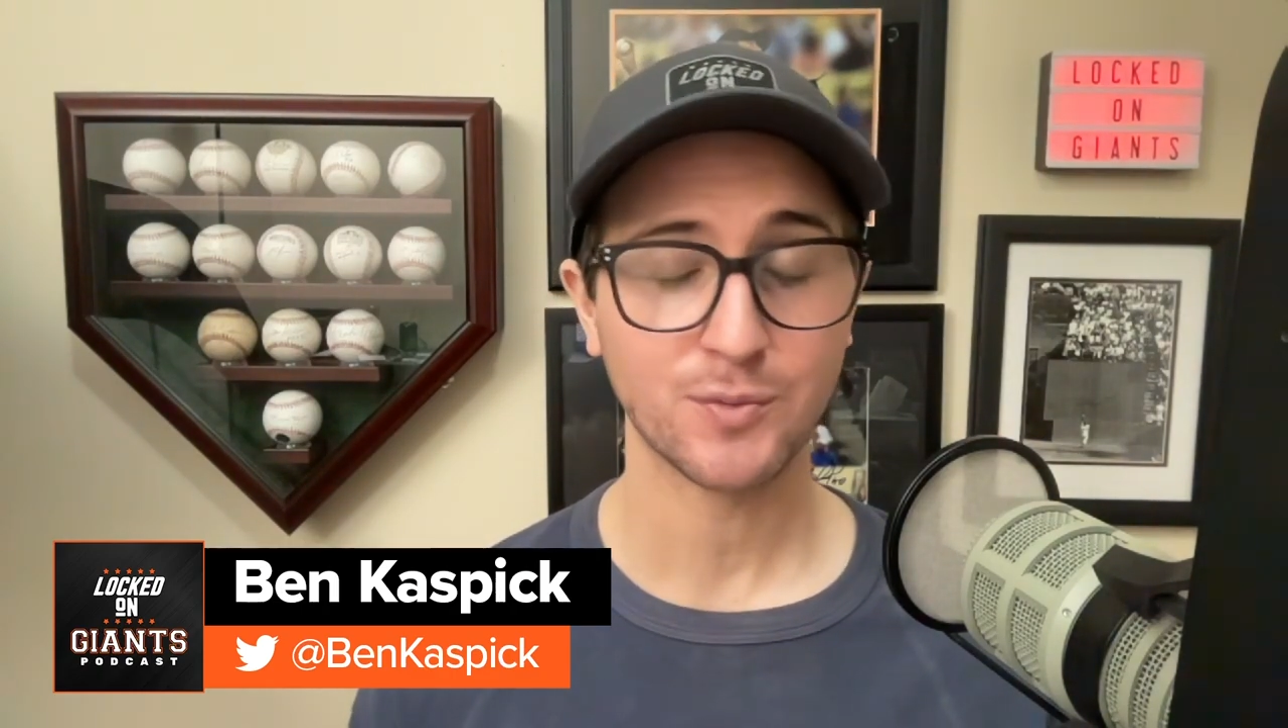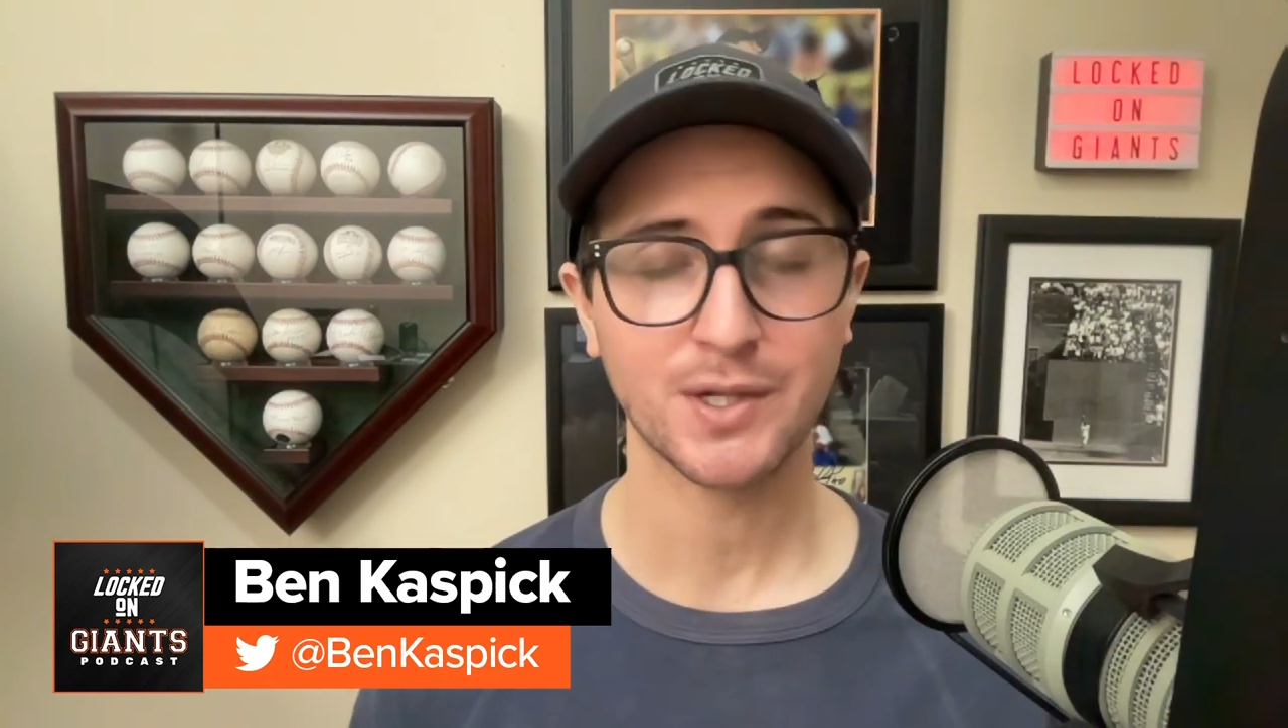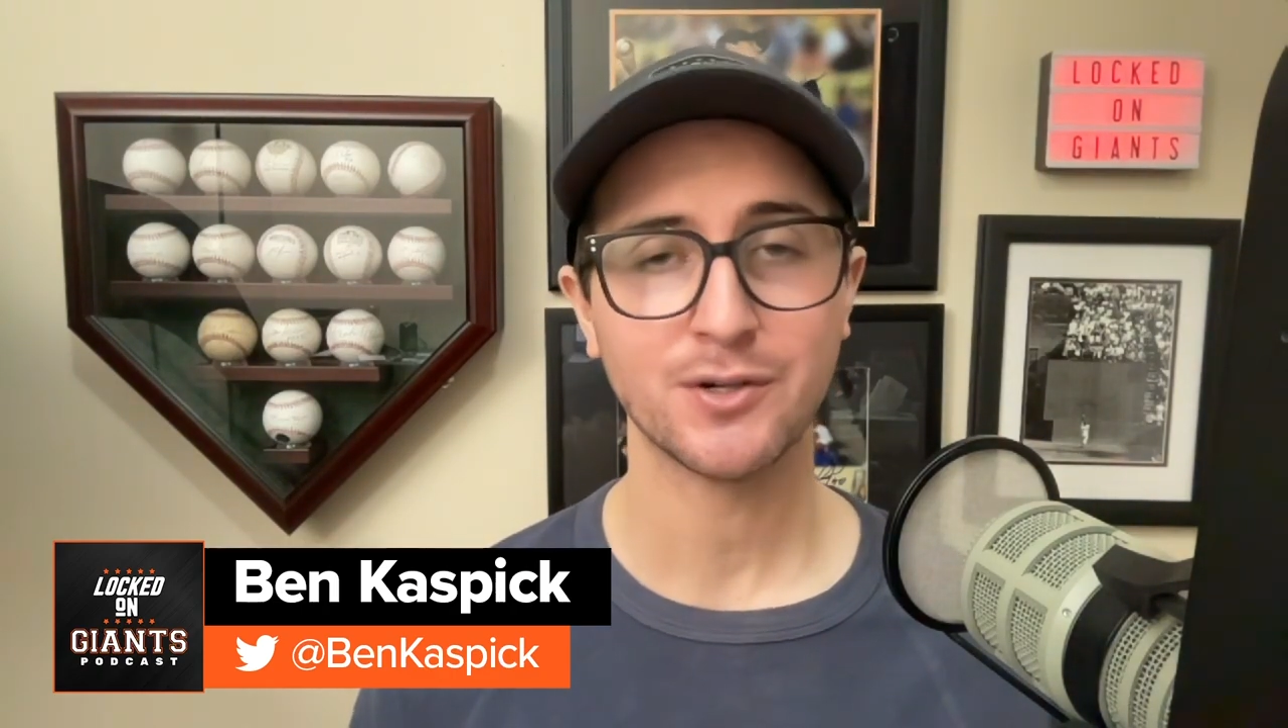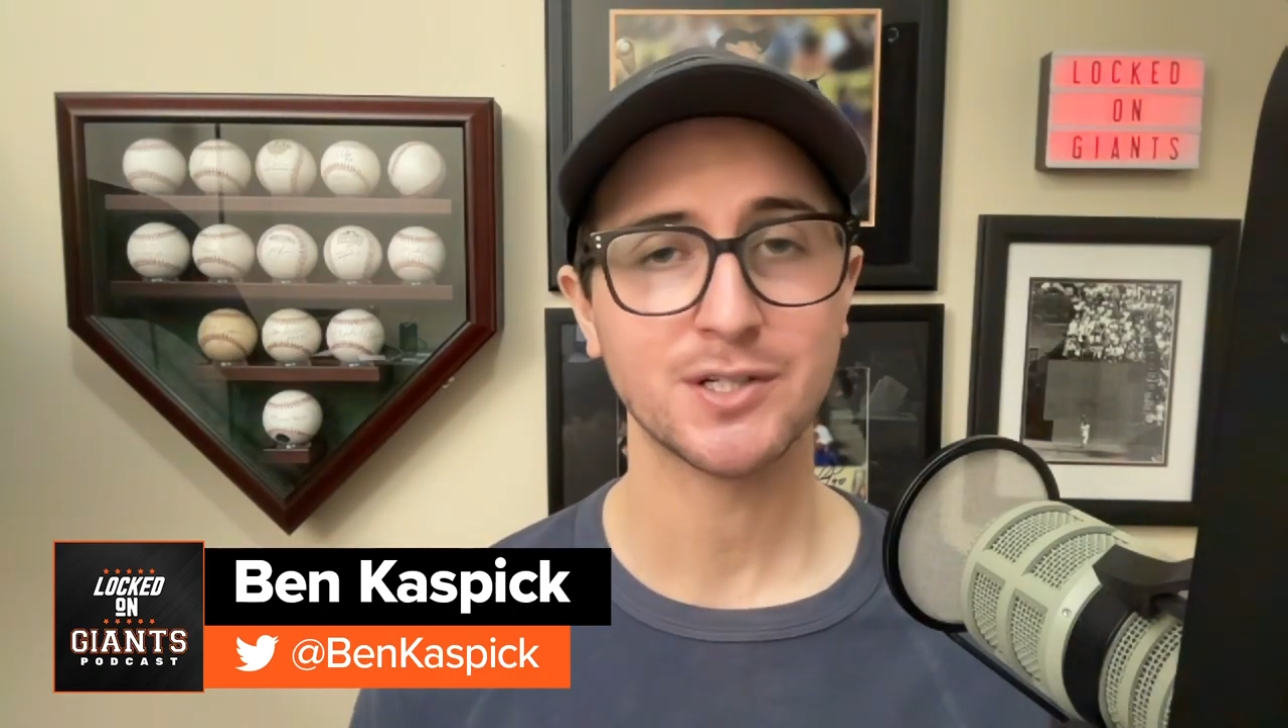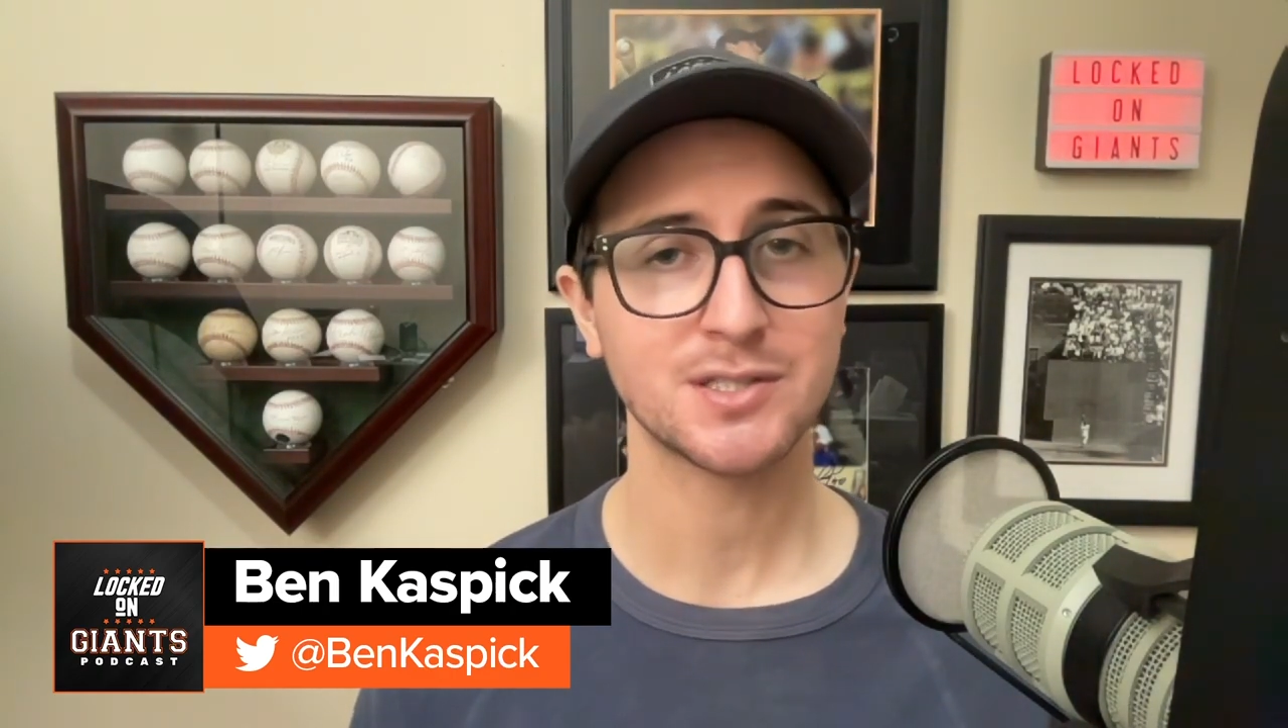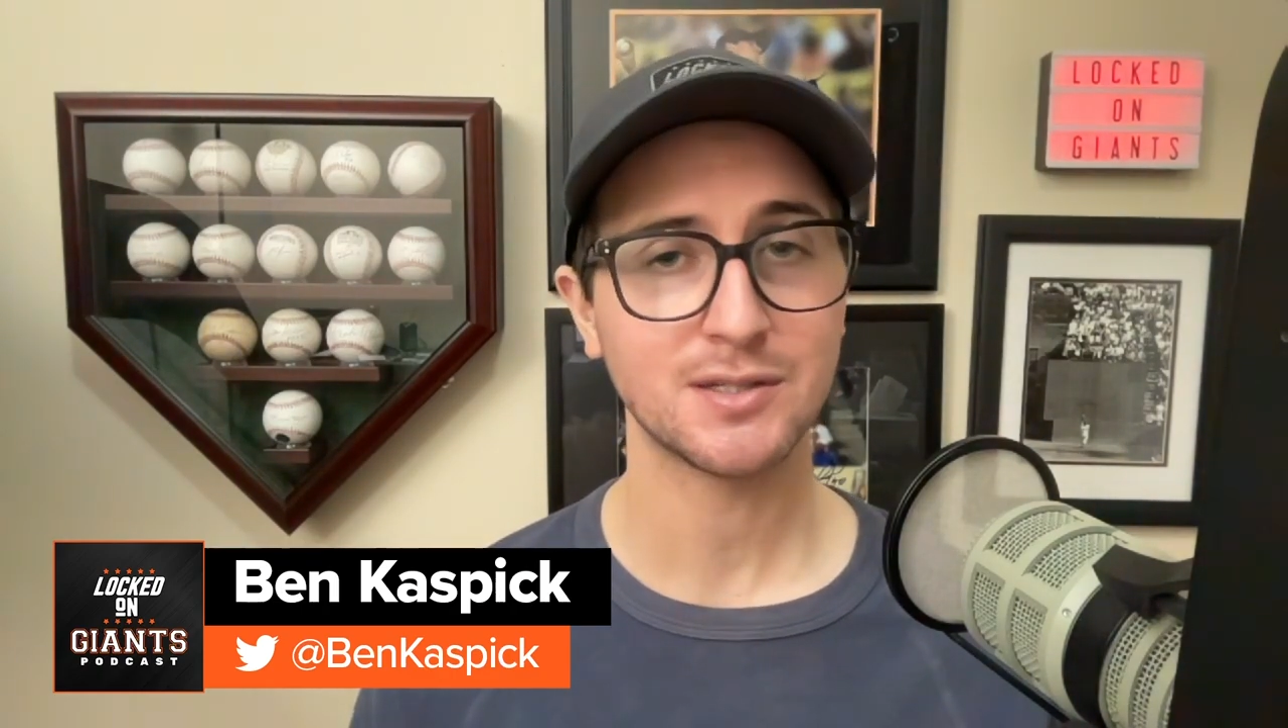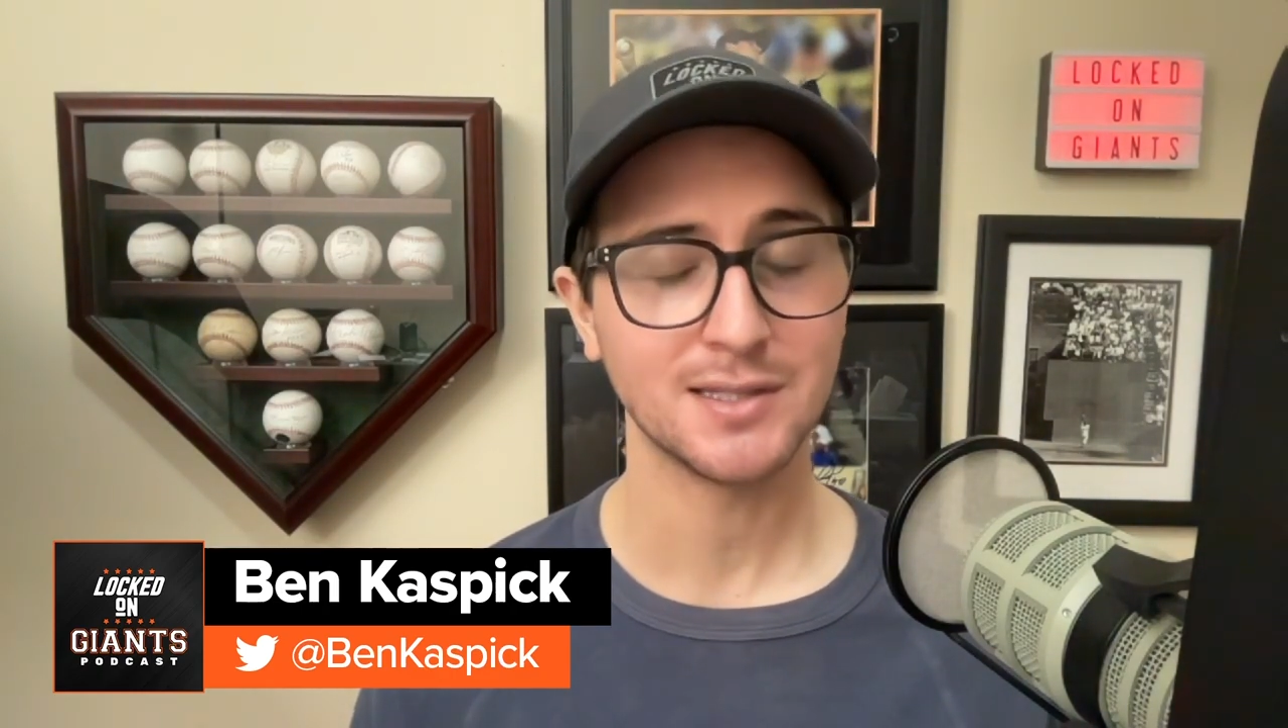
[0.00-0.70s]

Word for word: whether it's a